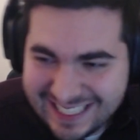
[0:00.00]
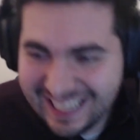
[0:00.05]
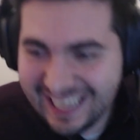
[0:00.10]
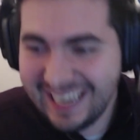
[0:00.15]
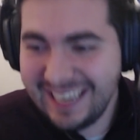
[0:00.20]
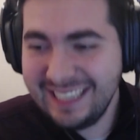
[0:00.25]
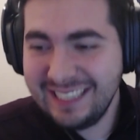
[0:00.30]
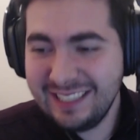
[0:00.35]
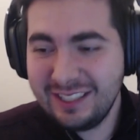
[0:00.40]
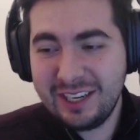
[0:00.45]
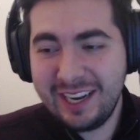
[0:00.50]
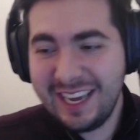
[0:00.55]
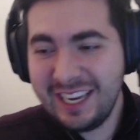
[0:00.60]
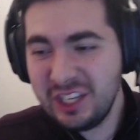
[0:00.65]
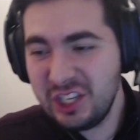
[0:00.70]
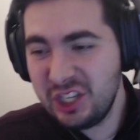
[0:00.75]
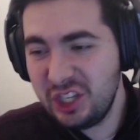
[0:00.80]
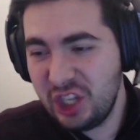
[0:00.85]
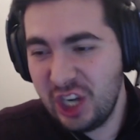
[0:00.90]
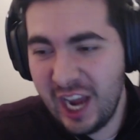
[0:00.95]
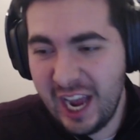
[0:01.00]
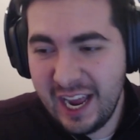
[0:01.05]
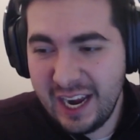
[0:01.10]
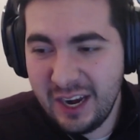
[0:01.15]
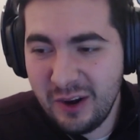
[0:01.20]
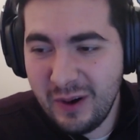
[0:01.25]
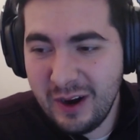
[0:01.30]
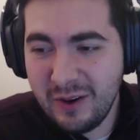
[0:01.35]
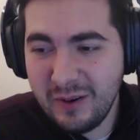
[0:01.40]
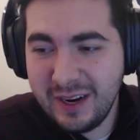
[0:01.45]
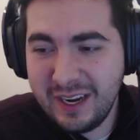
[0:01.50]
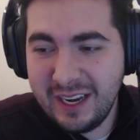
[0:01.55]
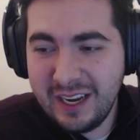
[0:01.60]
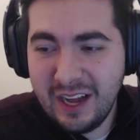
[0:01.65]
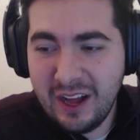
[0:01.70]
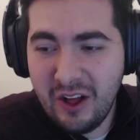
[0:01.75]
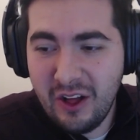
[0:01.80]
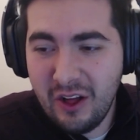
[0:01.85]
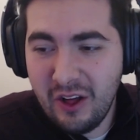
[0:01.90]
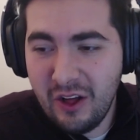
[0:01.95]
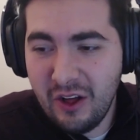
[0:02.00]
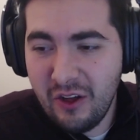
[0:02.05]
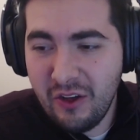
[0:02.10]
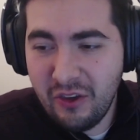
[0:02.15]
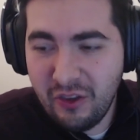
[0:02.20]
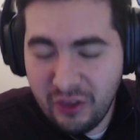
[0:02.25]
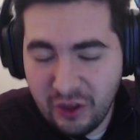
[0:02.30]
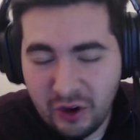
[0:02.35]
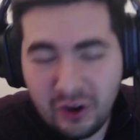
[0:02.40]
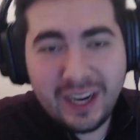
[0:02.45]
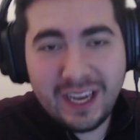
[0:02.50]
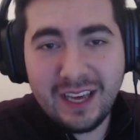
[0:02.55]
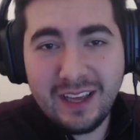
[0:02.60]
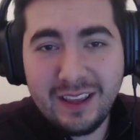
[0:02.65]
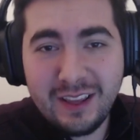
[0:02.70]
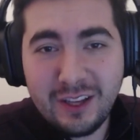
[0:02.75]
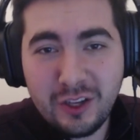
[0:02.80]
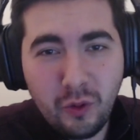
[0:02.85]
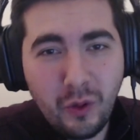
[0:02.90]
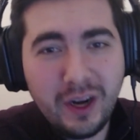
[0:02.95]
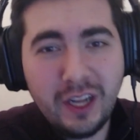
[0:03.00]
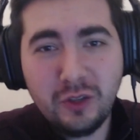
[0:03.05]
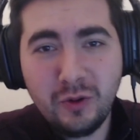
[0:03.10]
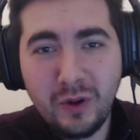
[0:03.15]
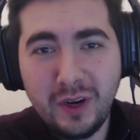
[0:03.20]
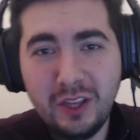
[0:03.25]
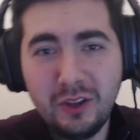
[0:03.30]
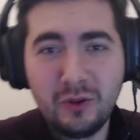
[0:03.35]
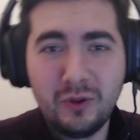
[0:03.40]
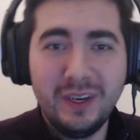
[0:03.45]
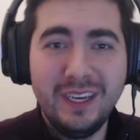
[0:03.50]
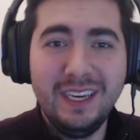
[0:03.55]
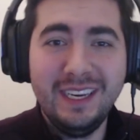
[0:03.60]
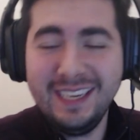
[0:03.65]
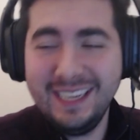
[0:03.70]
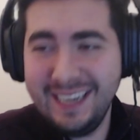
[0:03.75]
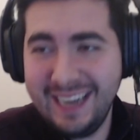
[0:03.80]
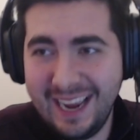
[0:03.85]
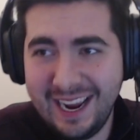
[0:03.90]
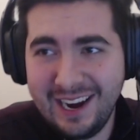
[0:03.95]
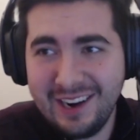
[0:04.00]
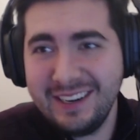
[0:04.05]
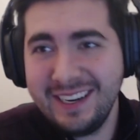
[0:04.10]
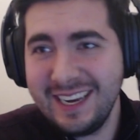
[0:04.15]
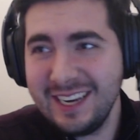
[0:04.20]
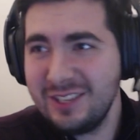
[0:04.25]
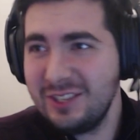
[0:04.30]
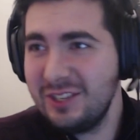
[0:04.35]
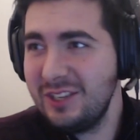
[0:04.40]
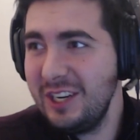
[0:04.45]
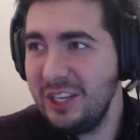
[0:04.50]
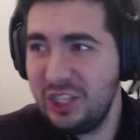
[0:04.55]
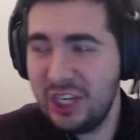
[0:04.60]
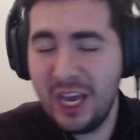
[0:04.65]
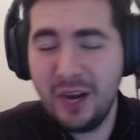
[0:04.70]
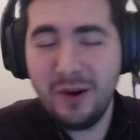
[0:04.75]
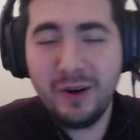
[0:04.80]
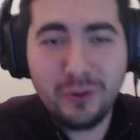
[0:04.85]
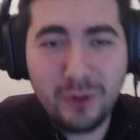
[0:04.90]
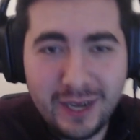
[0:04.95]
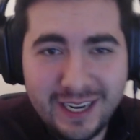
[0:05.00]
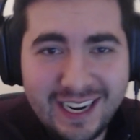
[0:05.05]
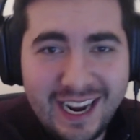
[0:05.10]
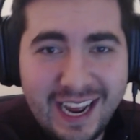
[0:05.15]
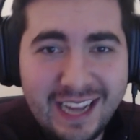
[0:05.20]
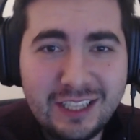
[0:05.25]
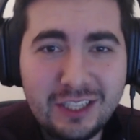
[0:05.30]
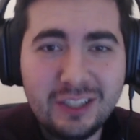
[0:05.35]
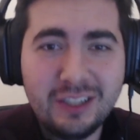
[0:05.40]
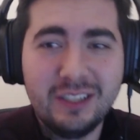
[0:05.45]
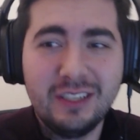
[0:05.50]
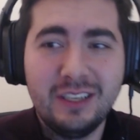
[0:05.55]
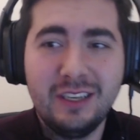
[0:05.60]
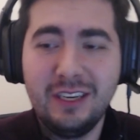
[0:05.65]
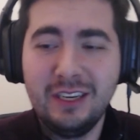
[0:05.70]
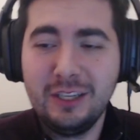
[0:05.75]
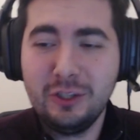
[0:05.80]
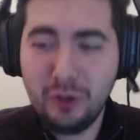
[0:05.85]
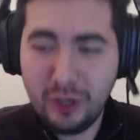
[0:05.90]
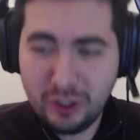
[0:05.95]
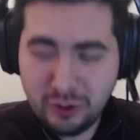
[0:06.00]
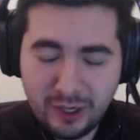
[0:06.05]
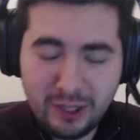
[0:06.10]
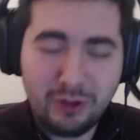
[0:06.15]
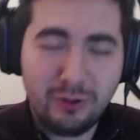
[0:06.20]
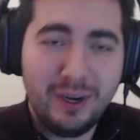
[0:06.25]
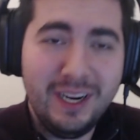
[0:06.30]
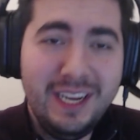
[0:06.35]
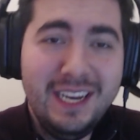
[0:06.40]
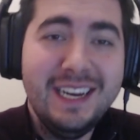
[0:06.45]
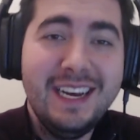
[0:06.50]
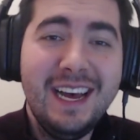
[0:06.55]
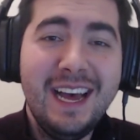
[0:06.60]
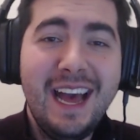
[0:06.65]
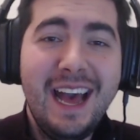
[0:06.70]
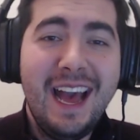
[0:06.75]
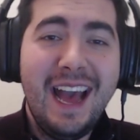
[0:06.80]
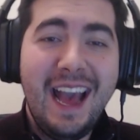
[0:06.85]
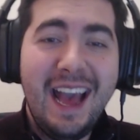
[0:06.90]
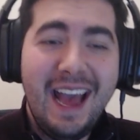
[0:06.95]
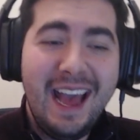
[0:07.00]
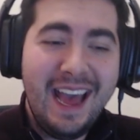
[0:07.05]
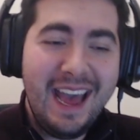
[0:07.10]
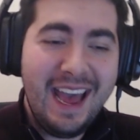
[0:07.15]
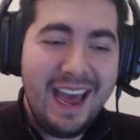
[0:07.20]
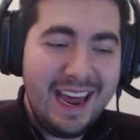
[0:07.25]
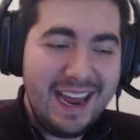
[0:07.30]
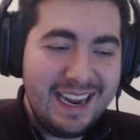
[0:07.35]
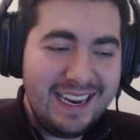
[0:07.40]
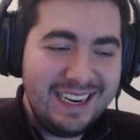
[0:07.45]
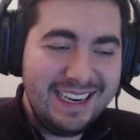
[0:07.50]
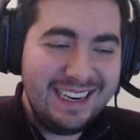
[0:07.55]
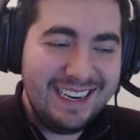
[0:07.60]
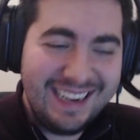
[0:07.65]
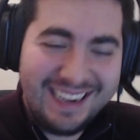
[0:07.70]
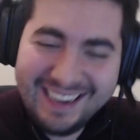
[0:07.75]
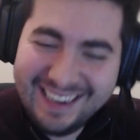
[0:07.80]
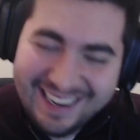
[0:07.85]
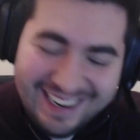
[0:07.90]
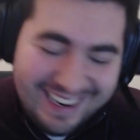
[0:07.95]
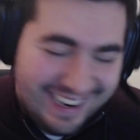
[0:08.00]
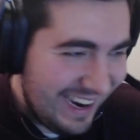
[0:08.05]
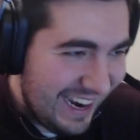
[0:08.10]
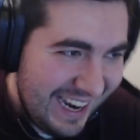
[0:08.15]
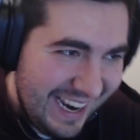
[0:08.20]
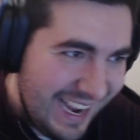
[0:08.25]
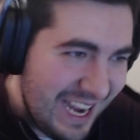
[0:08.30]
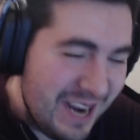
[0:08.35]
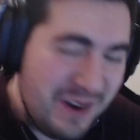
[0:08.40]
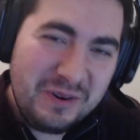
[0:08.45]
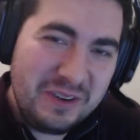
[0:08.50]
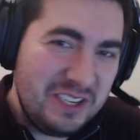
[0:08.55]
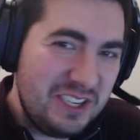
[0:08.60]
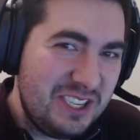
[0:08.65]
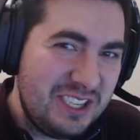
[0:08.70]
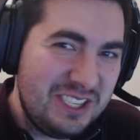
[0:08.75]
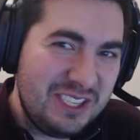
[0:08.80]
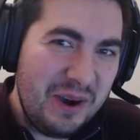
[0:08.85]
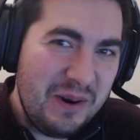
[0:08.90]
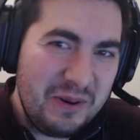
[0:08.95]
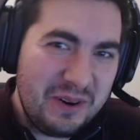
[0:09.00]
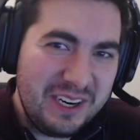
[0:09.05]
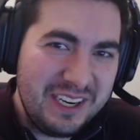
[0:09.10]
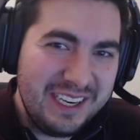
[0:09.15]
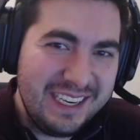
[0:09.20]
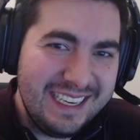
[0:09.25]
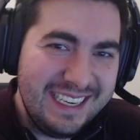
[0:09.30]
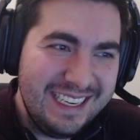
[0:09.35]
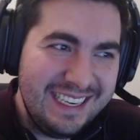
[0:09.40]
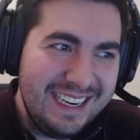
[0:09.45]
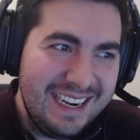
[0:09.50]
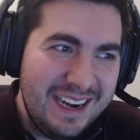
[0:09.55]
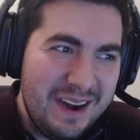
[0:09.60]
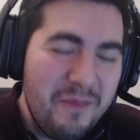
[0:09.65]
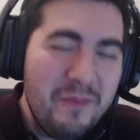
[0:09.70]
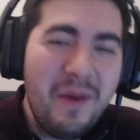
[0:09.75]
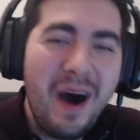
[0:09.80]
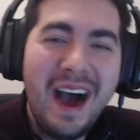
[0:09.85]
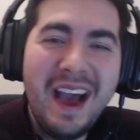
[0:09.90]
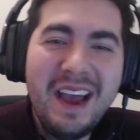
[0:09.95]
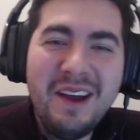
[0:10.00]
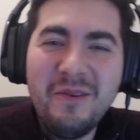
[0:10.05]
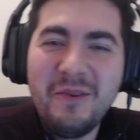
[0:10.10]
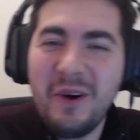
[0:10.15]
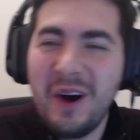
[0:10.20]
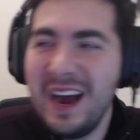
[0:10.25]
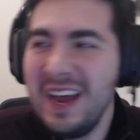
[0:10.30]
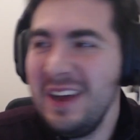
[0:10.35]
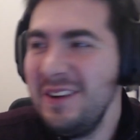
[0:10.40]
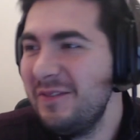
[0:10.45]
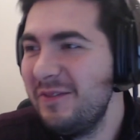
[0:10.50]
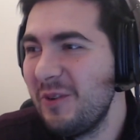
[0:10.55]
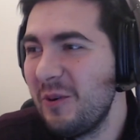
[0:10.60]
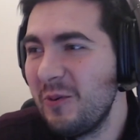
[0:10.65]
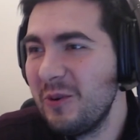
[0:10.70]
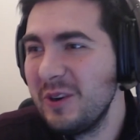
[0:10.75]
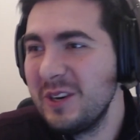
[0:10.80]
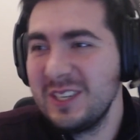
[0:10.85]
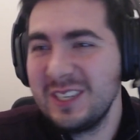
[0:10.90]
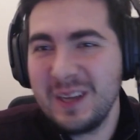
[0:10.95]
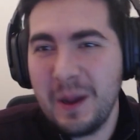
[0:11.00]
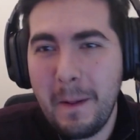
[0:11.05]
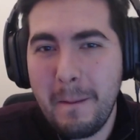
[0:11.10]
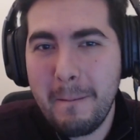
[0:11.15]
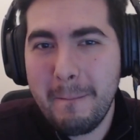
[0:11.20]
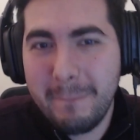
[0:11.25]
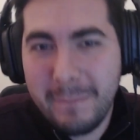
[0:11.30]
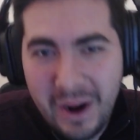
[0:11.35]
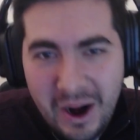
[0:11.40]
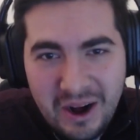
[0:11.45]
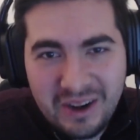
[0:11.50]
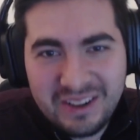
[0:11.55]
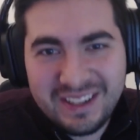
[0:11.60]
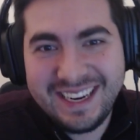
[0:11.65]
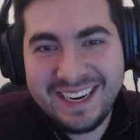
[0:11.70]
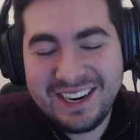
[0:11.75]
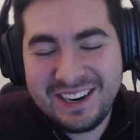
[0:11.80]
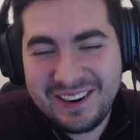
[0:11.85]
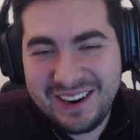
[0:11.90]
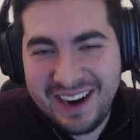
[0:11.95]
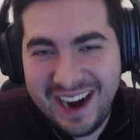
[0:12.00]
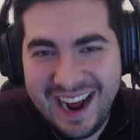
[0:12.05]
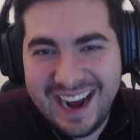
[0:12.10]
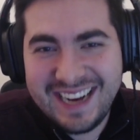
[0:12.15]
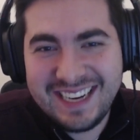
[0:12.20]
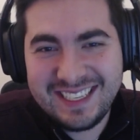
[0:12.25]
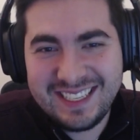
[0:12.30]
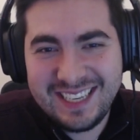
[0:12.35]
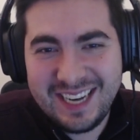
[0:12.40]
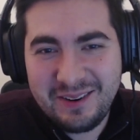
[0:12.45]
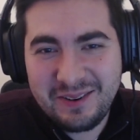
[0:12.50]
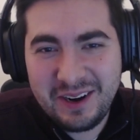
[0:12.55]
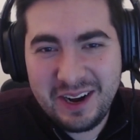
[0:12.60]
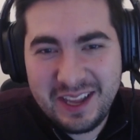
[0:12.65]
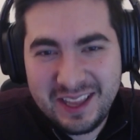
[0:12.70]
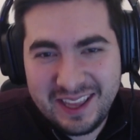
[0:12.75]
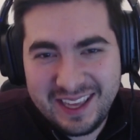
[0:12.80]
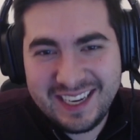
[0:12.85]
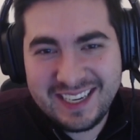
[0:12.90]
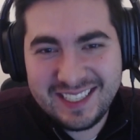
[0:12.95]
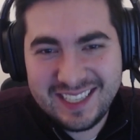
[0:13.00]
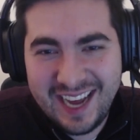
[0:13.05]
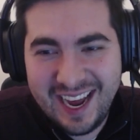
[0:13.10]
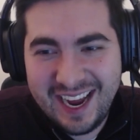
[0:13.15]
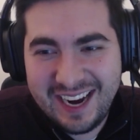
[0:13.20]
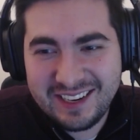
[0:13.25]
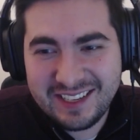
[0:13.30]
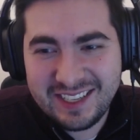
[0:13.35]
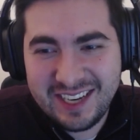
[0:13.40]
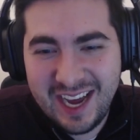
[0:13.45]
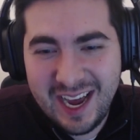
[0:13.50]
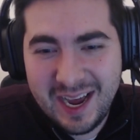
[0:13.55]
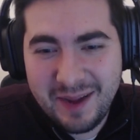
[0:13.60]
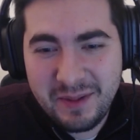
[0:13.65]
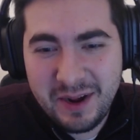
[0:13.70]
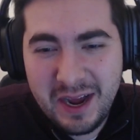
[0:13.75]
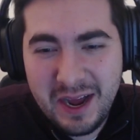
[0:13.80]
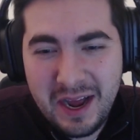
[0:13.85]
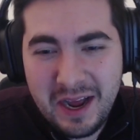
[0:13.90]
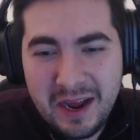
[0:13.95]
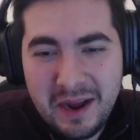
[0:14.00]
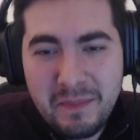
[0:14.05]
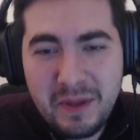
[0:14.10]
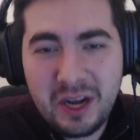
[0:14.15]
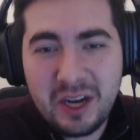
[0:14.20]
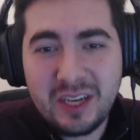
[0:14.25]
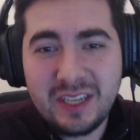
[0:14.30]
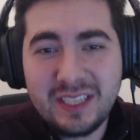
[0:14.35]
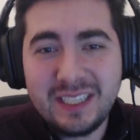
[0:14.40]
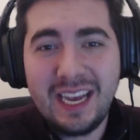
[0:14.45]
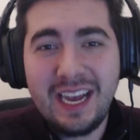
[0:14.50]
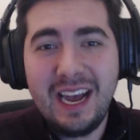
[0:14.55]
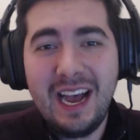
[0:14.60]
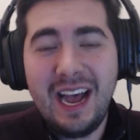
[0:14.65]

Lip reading: night. Today is January 30th, 2023. It aired yesterday, January 29th, 2023. And it was so good. My wife was bawling her eyes out the entire time because,